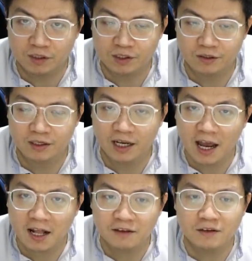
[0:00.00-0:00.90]
So
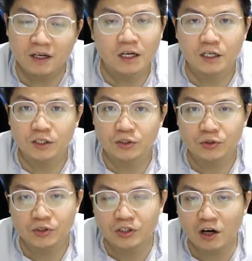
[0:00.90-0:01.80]
again, to
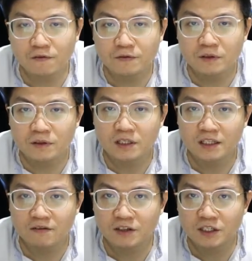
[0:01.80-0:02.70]
solve the
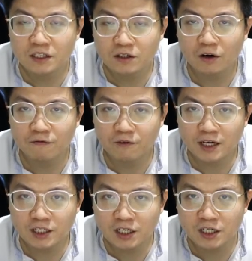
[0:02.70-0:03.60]
division of
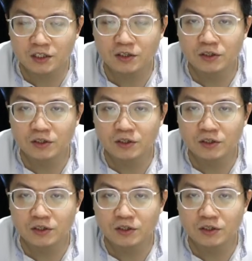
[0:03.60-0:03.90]
fraction,